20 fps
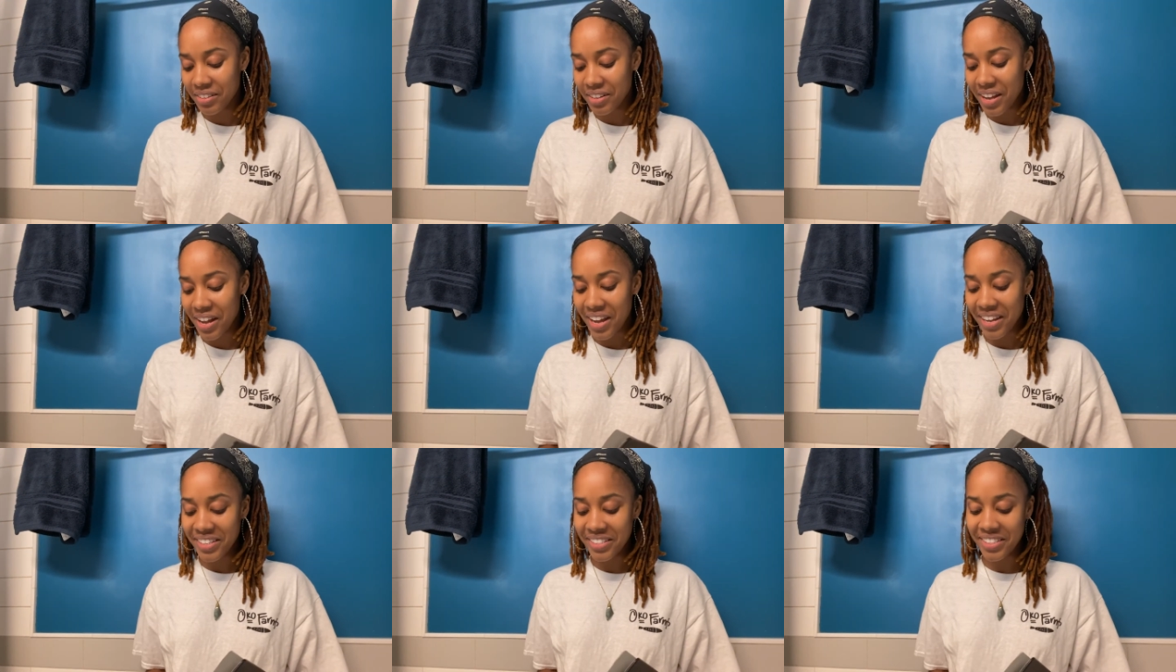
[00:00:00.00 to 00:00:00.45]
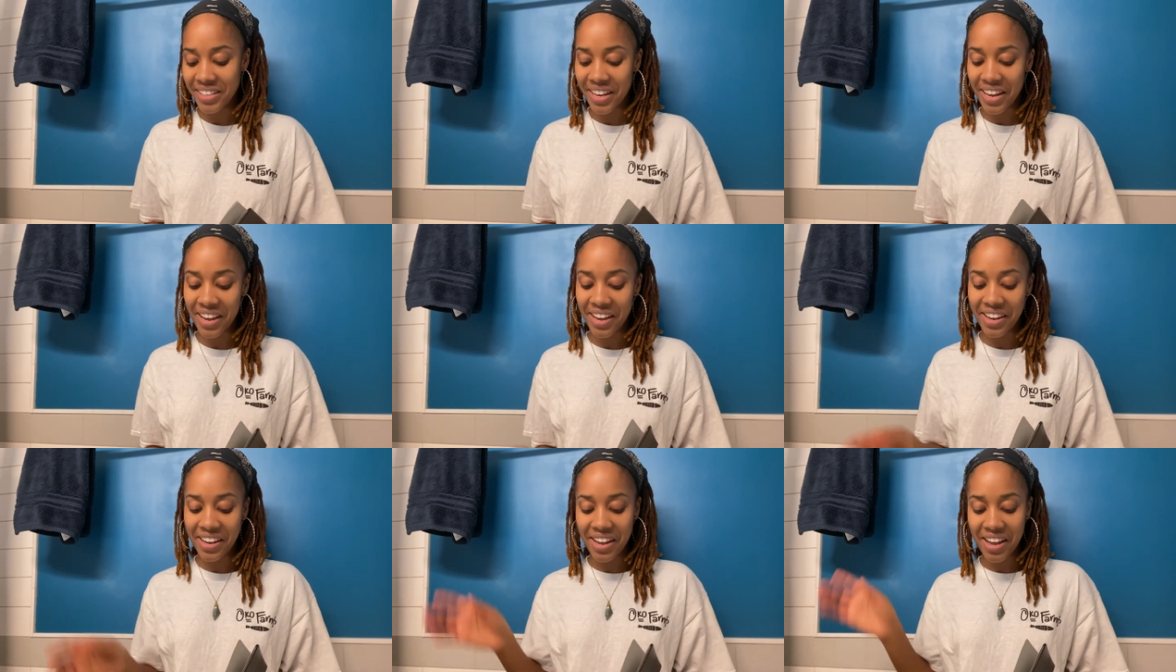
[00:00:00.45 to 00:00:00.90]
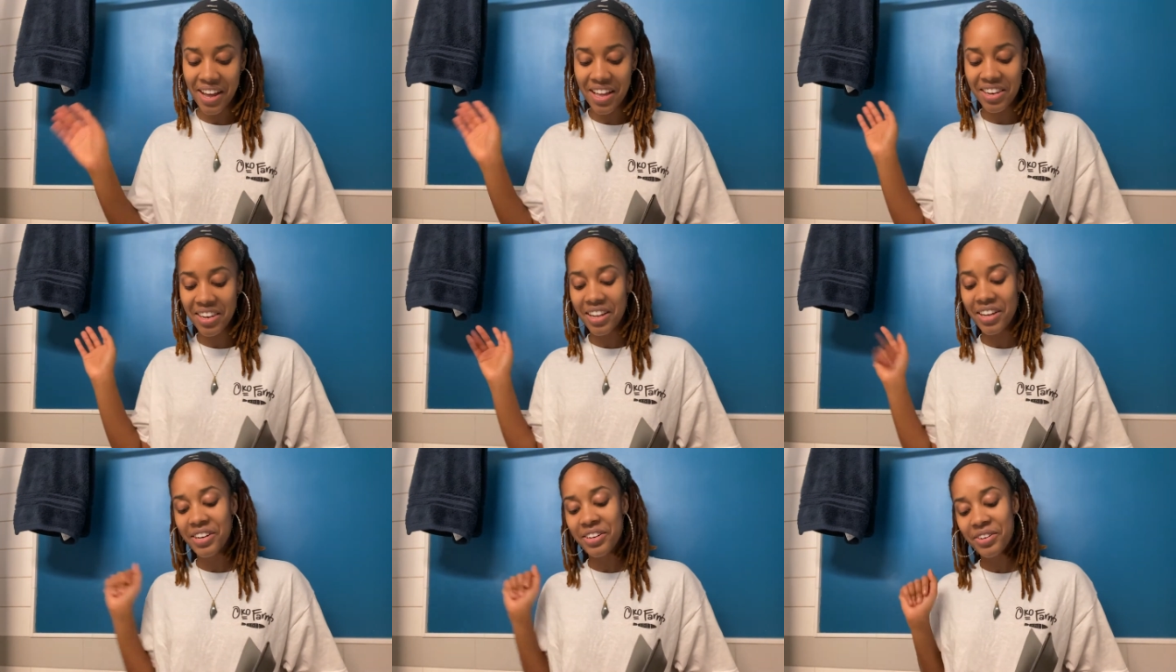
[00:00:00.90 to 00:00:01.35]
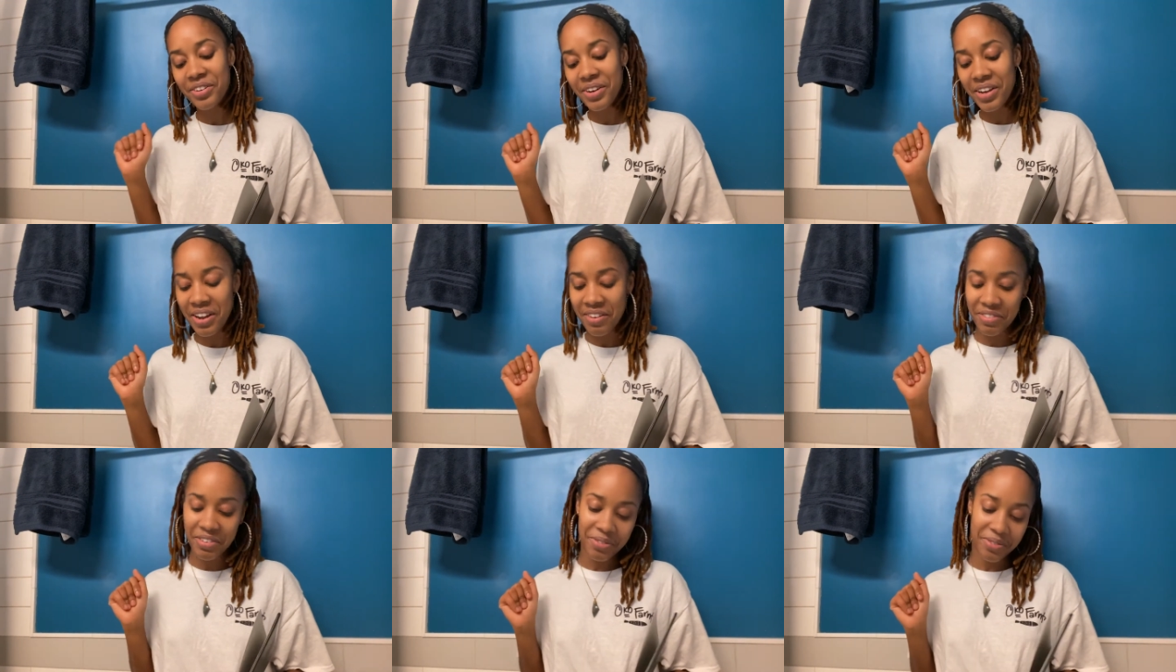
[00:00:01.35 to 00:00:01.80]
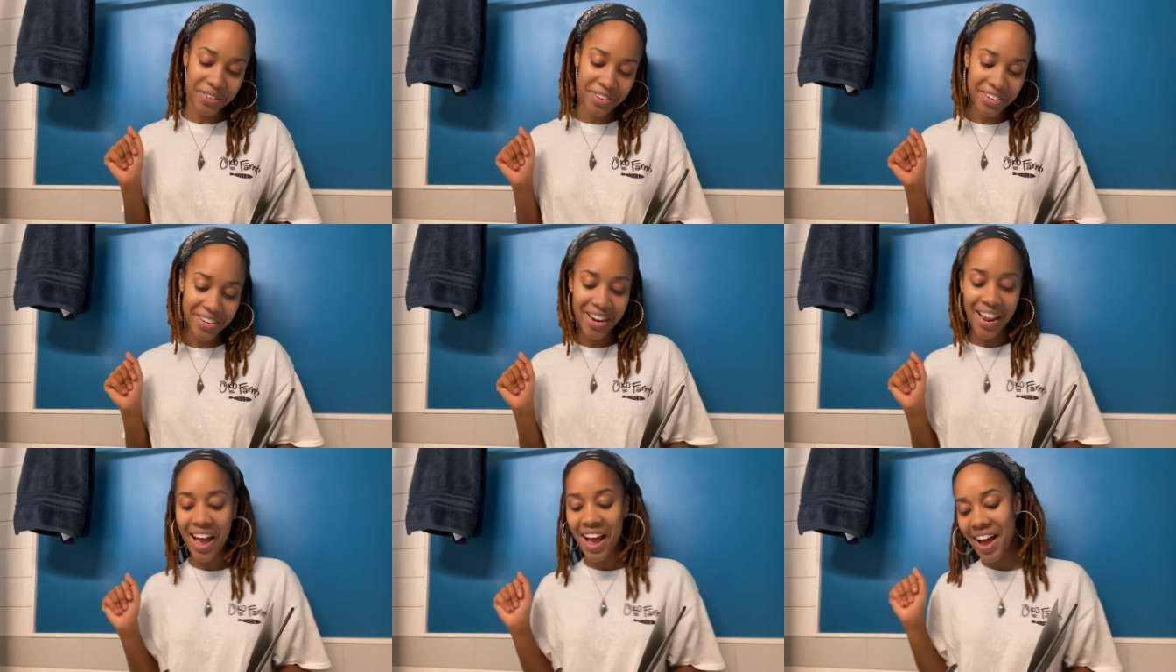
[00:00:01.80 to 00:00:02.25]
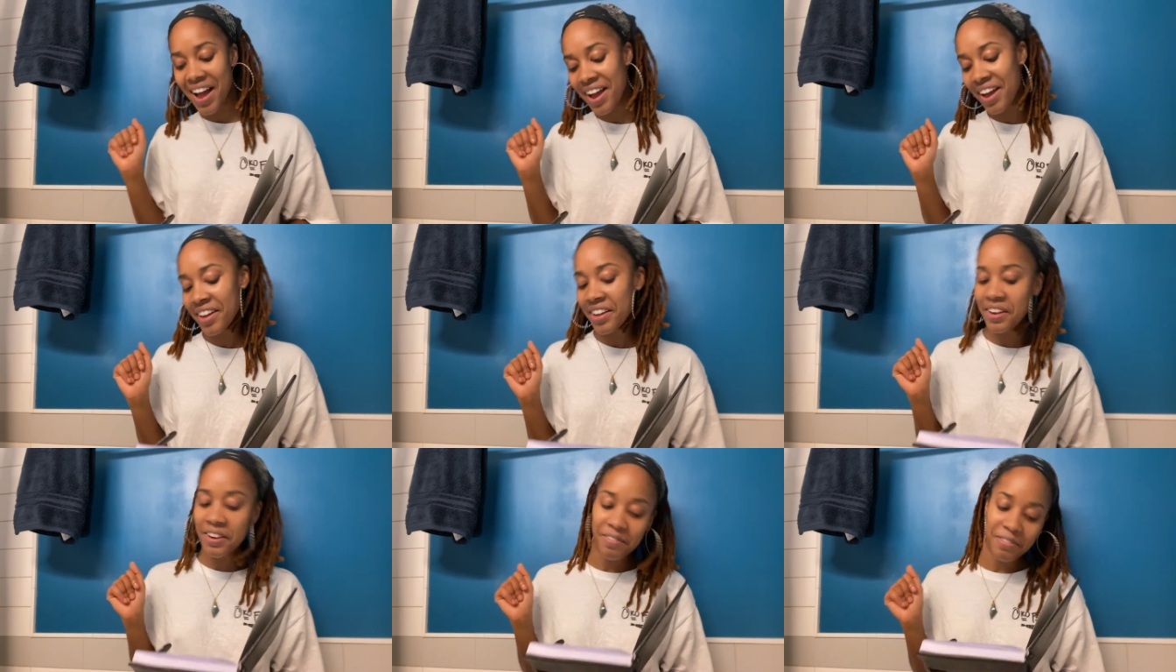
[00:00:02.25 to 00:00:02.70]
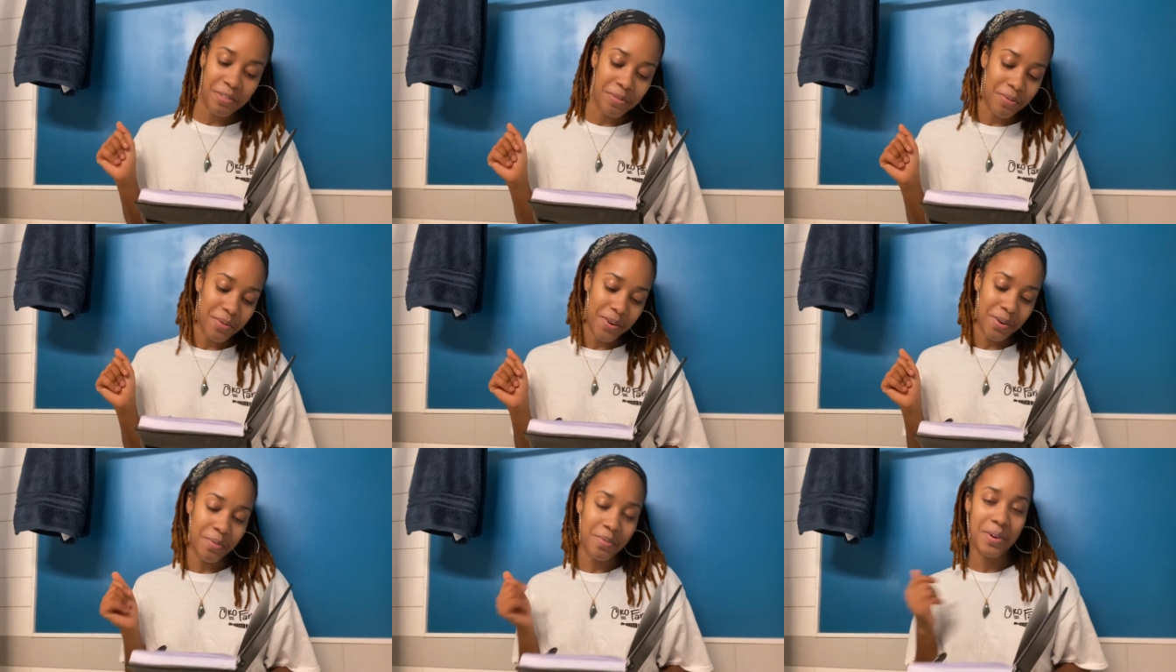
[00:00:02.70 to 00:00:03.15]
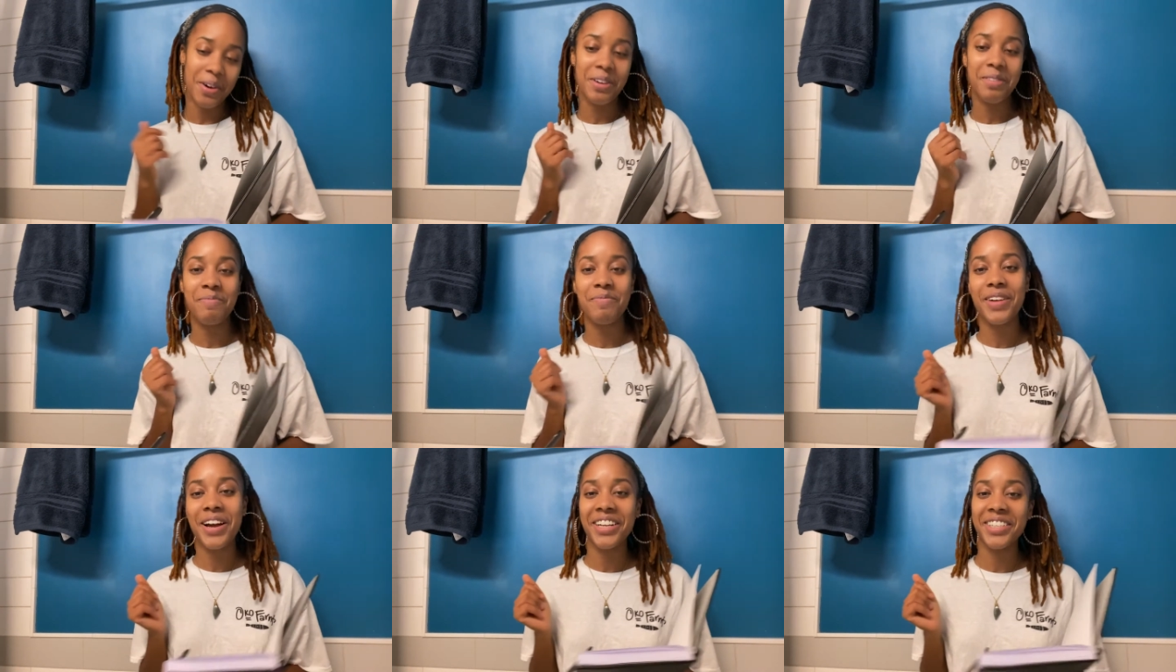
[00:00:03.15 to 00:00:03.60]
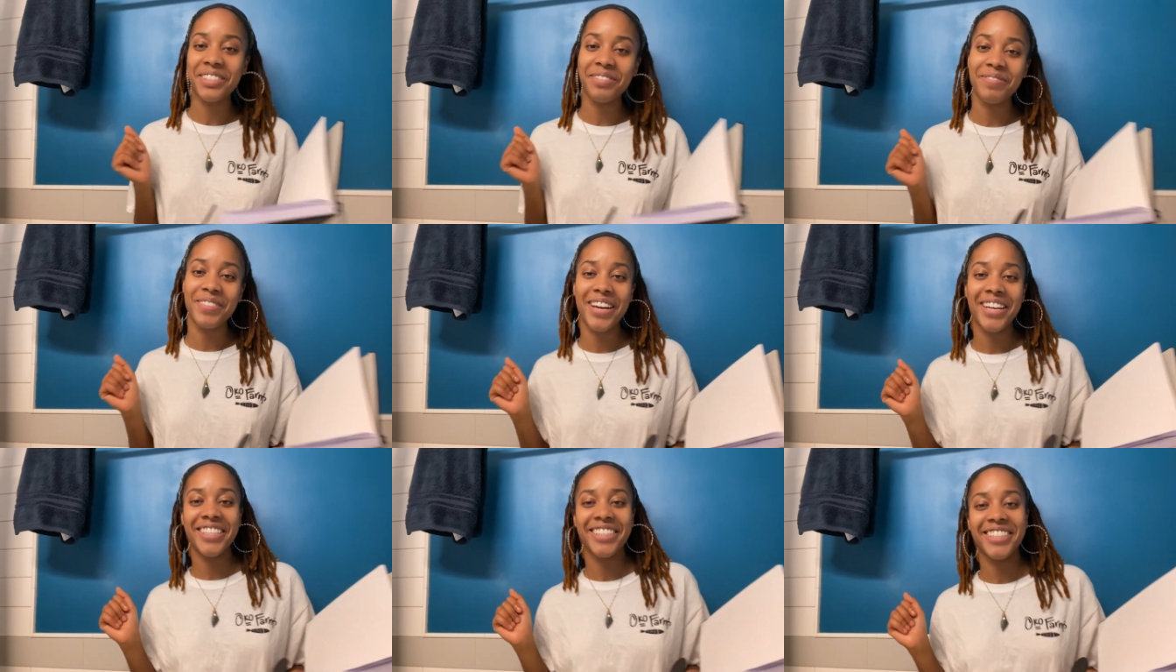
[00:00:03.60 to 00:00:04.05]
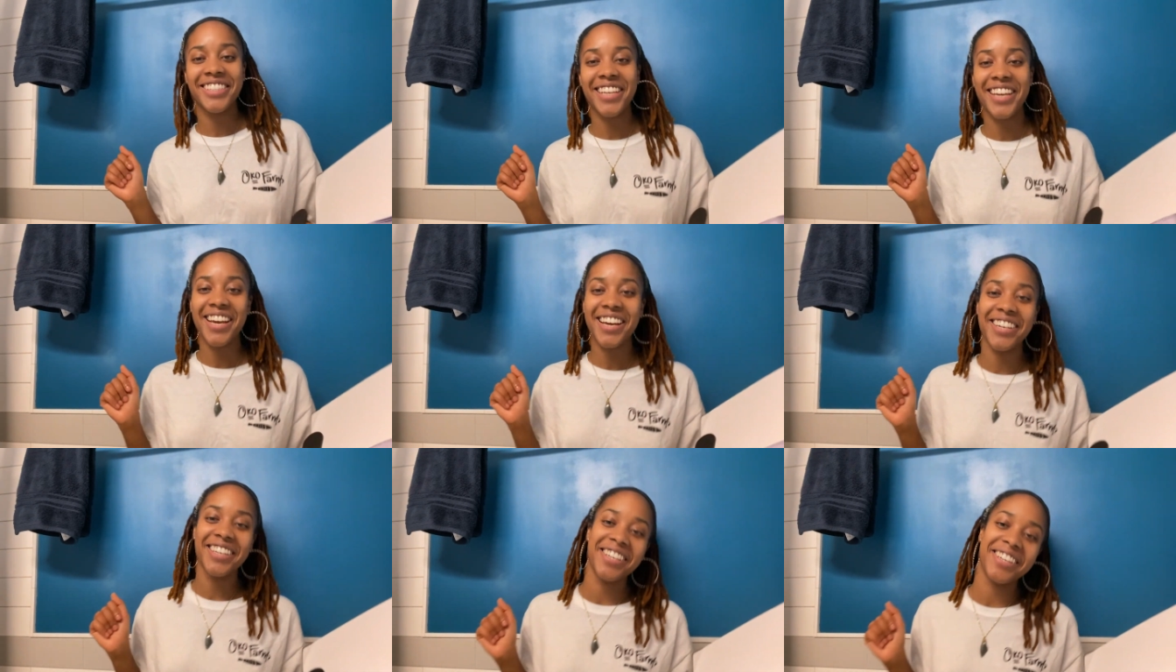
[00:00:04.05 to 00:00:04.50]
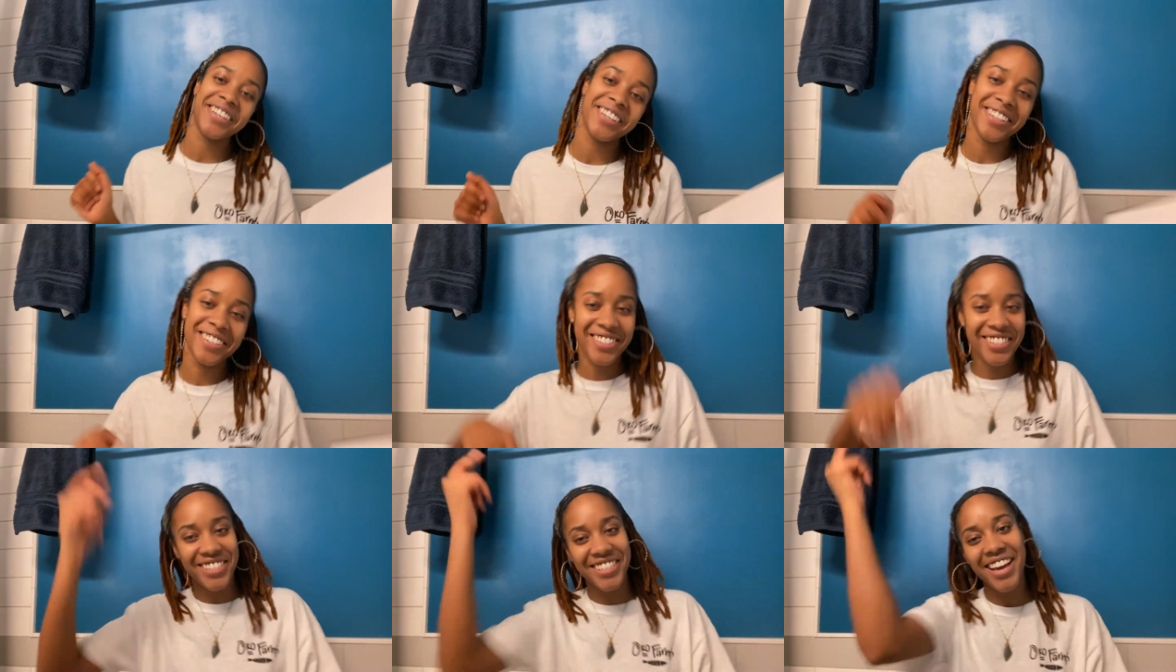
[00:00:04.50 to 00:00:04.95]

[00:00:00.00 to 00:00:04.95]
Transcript: I say, hello everyone, hi everyone, welcome back to my channel.